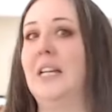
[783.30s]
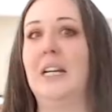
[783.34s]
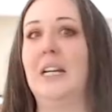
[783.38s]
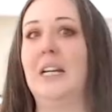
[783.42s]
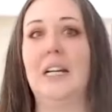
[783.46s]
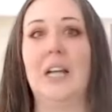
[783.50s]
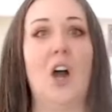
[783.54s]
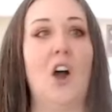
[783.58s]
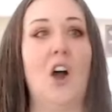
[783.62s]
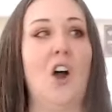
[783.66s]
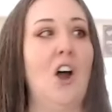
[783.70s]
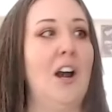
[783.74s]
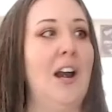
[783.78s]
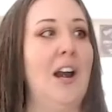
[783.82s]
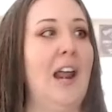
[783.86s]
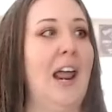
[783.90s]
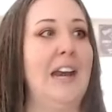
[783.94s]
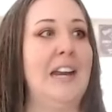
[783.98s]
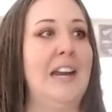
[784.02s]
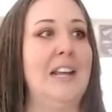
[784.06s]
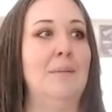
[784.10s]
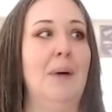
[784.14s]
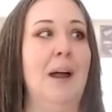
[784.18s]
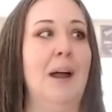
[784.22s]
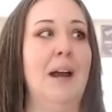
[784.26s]
it on
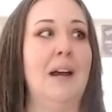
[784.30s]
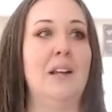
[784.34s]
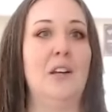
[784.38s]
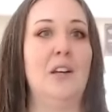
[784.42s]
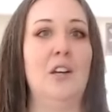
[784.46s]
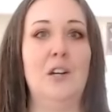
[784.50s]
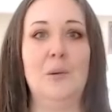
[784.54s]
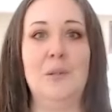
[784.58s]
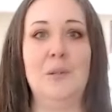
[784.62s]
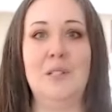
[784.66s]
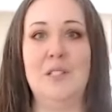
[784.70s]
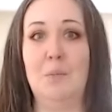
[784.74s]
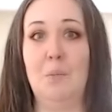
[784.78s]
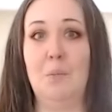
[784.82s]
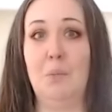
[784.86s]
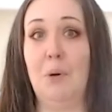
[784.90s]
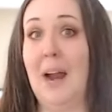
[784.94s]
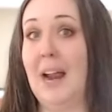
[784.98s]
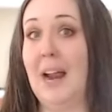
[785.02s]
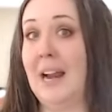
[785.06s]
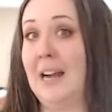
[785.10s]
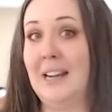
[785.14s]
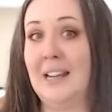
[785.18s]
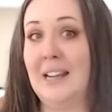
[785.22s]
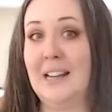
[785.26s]
anybody who is
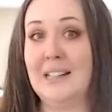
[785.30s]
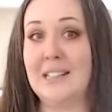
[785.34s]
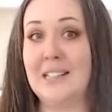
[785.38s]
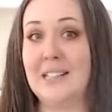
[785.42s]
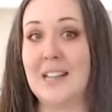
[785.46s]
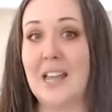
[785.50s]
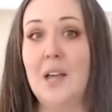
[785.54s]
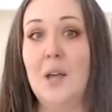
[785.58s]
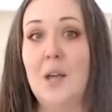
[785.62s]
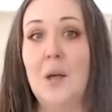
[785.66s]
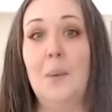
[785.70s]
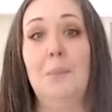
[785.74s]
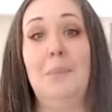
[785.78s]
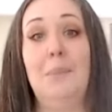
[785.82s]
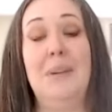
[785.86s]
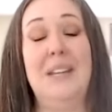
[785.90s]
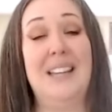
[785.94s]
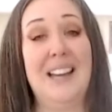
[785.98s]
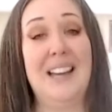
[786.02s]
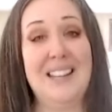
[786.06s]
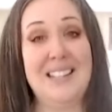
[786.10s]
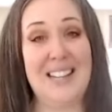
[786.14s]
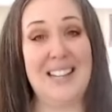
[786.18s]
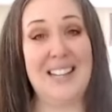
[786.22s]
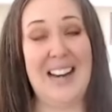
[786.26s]
pregnant
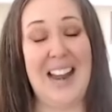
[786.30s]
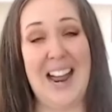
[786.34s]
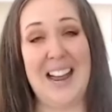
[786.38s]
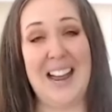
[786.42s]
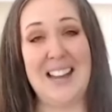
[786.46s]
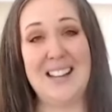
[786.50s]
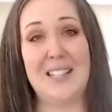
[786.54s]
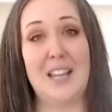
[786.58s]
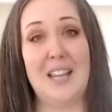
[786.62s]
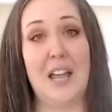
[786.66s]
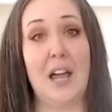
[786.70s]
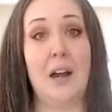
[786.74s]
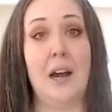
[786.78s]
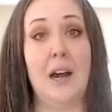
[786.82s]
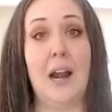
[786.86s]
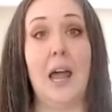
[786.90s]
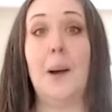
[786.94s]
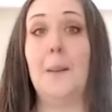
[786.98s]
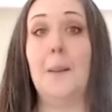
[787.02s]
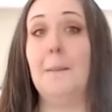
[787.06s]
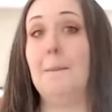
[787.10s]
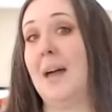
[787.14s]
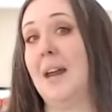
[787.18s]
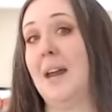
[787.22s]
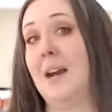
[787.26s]
because it has an
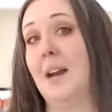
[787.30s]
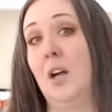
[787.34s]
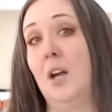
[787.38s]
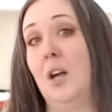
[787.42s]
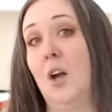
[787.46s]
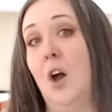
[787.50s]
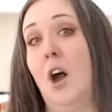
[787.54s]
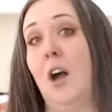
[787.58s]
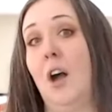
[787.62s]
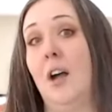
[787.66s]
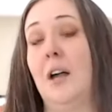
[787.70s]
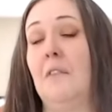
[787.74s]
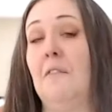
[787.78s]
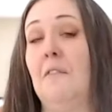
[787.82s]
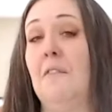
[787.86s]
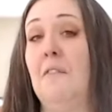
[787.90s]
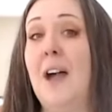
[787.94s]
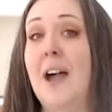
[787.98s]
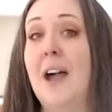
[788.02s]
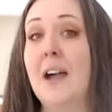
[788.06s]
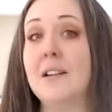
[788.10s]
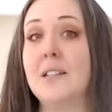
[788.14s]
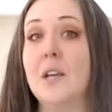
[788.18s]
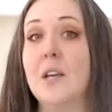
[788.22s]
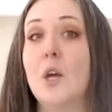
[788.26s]
emmenagogue
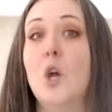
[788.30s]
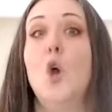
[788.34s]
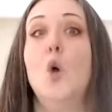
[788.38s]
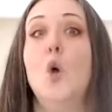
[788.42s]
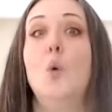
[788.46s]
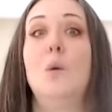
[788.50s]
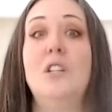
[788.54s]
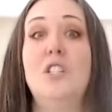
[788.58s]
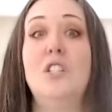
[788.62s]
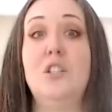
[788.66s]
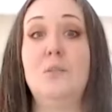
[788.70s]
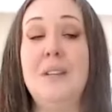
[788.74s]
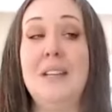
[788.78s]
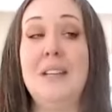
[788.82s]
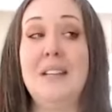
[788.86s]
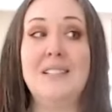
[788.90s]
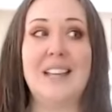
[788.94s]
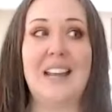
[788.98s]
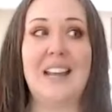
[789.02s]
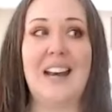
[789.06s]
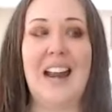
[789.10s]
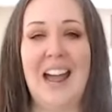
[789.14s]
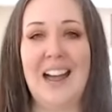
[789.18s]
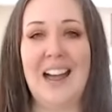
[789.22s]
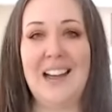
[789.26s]
effect, which means
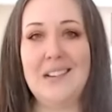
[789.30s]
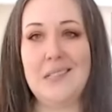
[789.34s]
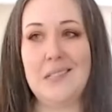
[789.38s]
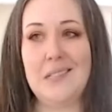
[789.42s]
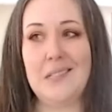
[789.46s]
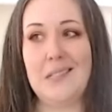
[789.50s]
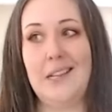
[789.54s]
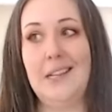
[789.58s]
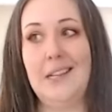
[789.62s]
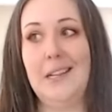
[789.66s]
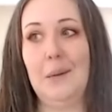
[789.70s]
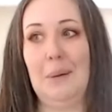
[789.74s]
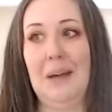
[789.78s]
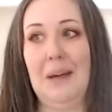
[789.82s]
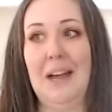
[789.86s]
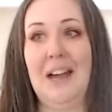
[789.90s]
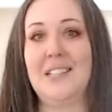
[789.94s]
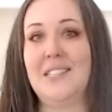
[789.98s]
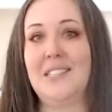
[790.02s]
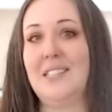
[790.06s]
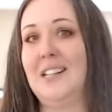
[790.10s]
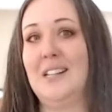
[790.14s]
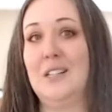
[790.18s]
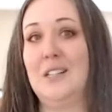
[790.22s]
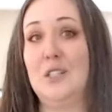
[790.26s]
it has the
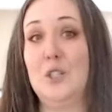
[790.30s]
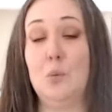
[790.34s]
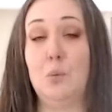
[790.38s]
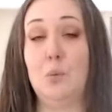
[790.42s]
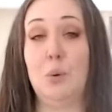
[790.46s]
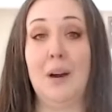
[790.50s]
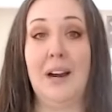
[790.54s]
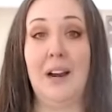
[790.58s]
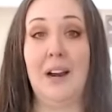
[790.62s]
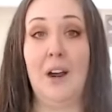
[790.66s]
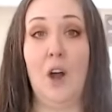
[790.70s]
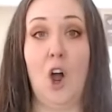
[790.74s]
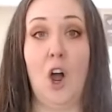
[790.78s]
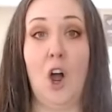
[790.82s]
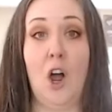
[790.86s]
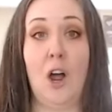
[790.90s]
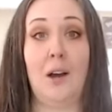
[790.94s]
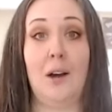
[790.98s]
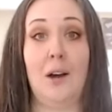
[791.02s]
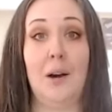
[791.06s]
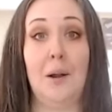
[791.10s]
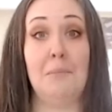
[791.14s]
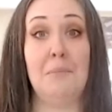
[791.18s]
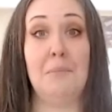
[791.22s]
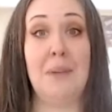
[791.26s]
capacity to bring
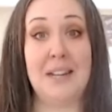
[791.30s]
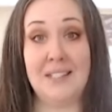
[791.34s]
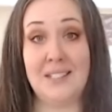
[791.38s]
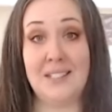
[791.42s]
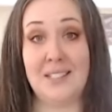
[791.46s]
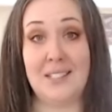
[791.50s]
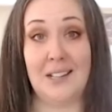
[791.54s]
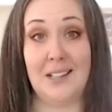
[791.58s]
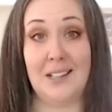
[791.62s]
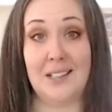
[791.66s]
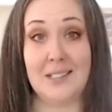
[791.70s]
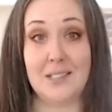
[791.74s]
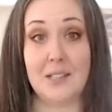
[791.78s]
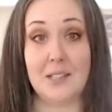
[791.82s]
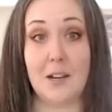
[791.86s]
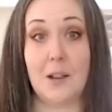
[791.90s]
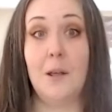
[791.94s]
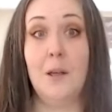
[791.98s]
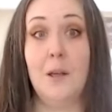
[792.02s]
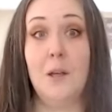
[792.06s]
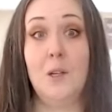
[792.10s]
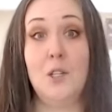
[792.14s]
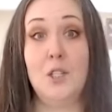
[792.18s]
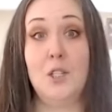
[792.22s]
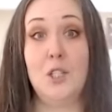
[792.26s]
on menses.
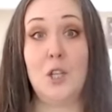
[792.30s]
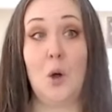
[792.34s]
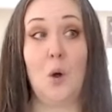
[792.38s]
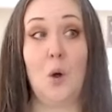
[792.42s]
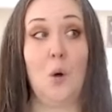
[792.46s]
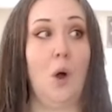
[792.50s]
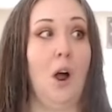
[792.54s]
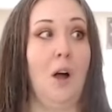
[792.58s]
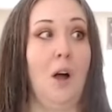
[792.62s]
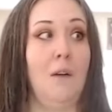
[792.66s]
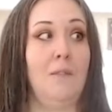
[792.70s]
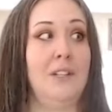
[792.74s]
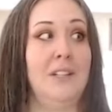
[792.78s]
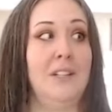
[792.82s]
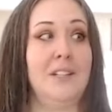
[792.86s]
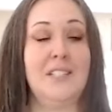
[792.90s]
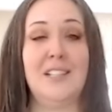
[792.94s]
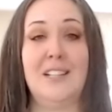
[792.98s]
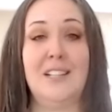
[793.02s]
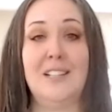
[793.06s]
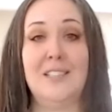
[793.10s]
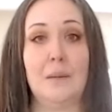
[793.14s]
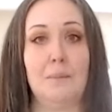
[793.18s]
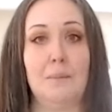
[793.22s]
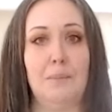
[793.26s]
So
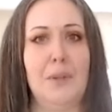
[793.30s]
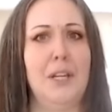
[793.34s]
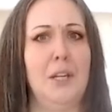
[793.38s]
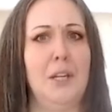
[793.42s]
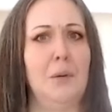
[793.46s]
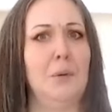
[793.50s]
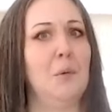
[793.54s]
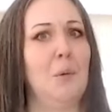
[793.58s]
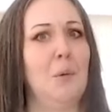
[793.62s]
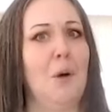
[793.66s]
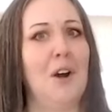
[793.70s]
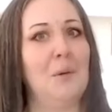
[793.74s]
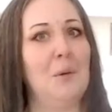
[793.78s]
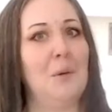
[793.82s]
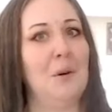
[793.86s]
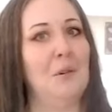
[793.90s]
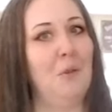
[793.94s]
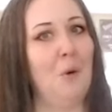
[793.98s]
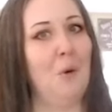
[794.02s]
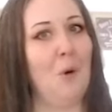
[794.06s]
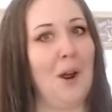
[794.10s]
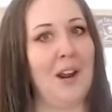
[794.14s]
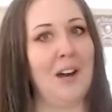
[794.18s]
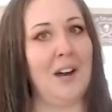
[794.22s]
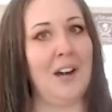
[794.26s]
obviously something you would want to
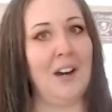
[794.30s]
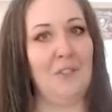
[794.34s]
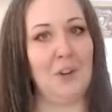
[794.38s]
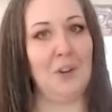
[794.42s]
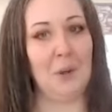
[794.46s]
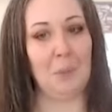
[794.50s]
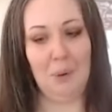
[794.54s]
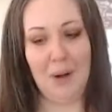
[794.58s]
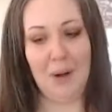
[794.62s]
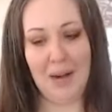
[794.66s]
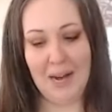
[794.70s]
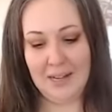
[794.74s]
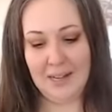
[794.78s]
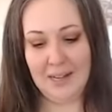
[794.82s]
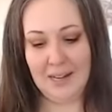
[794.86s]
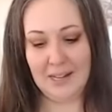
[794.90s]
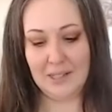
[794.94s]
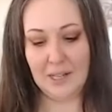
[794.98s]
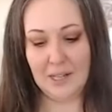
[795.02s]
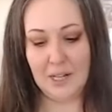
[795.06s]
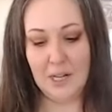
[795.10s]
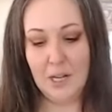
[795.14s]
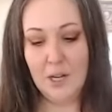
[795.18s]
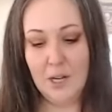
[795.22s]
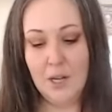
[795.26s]
avoid if you're
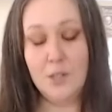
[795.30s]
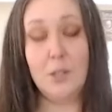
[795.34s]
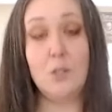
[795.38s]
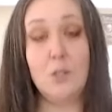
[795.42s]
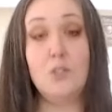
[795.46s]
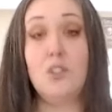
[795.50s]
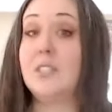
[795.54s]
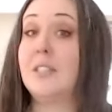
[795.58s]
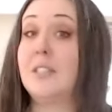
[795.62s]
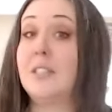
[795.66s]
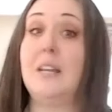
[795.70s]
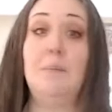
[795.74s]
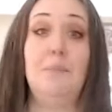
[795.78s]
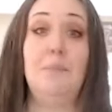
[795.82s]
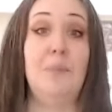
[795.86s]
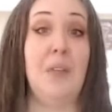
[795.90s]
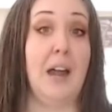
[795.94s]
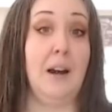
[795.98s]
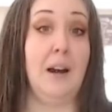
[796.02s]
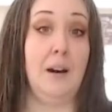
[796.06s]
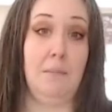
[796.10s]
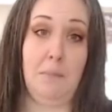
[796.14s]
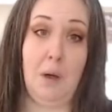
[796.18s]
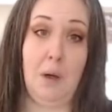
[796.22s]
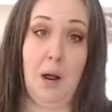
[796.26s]
pregnant. So just keep
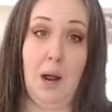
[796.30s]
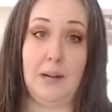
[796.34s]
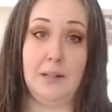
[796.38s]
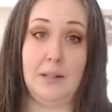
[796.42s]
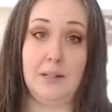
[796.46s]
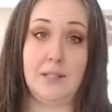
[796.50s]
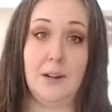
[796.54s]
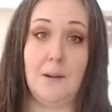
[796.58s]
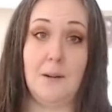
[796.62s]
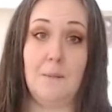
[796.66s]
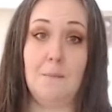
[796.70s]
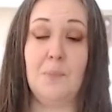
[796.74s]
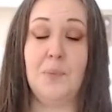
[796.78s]
that in mind.